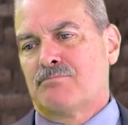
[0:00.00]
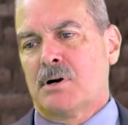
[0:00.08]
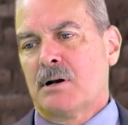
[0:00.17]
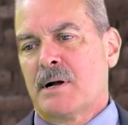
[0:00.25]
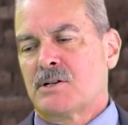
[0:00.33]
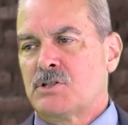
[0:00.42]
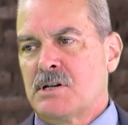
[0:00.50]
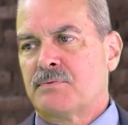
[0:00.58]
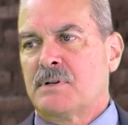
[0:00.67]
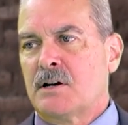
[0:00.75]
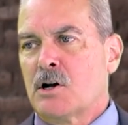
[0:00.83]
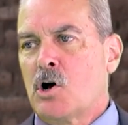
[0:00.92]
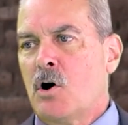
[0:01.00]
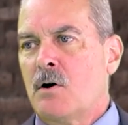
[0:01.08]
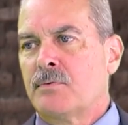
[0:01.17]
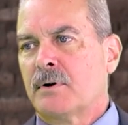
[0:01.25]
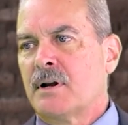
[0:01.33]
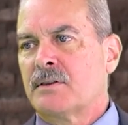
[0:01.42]
pretty much stiffed in a
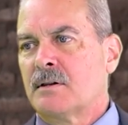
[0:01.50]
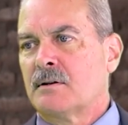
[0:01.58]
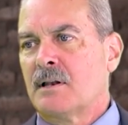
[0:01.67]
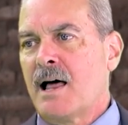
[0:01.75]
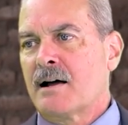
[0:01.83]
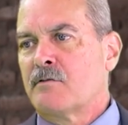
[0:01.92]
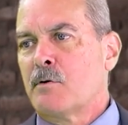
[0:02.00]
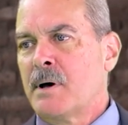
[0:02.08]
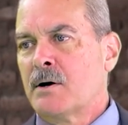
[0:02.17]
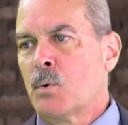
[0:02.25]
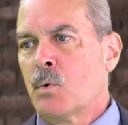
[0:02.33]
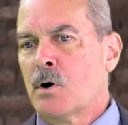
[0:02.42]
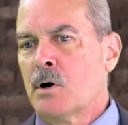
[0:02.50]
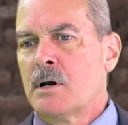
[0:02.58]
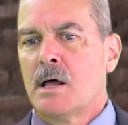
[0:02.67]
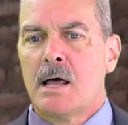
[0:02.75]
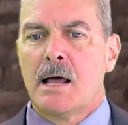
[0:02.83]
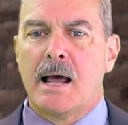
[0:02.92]
call for nothing, lack of a better
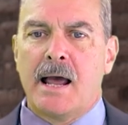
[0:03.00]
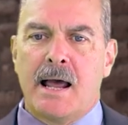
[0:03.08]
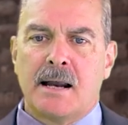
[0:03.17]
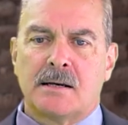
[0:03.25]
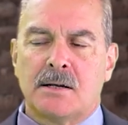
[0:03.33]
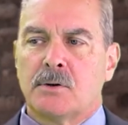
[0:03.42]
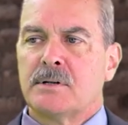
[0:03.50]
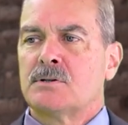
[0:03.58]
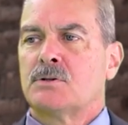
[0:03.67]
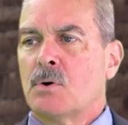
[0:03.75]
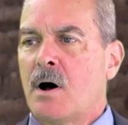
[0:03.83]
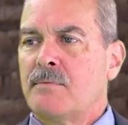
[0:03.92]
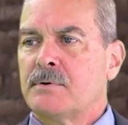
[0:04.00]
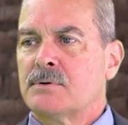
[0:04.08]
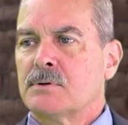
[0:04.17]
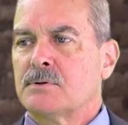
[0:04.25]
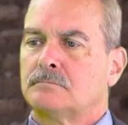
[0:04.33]
word, and killed these two officers.